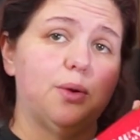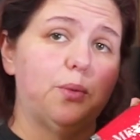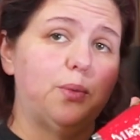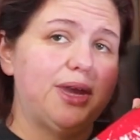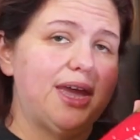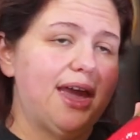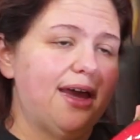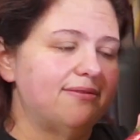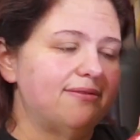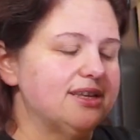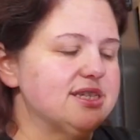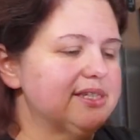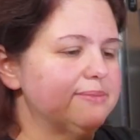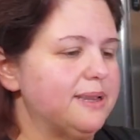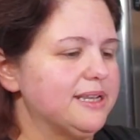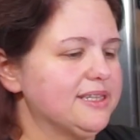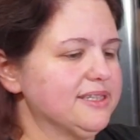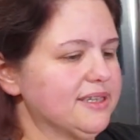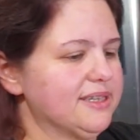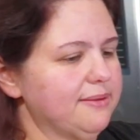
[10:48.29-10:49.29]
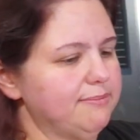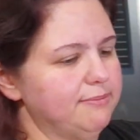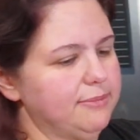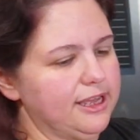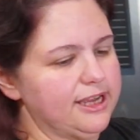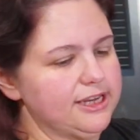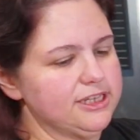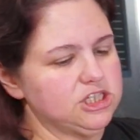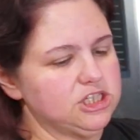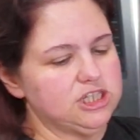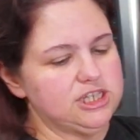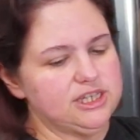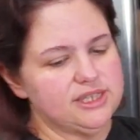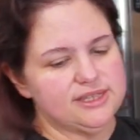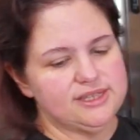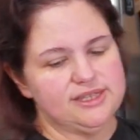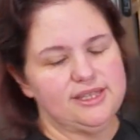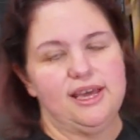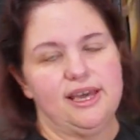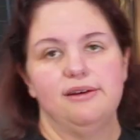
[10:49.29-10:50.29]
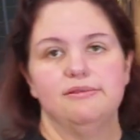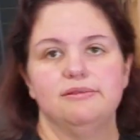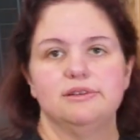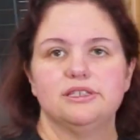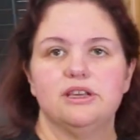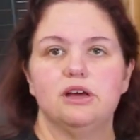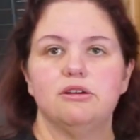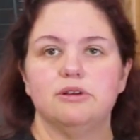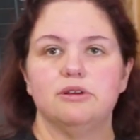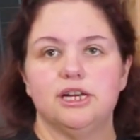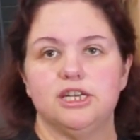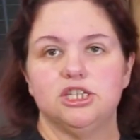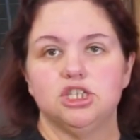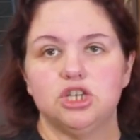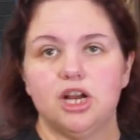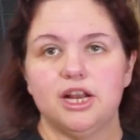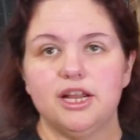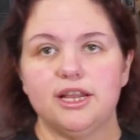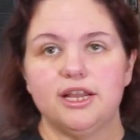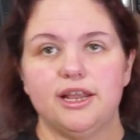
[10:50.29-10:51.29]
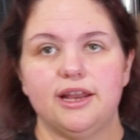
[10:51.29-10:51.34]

We have this Mexican blend cheese that was already shredded,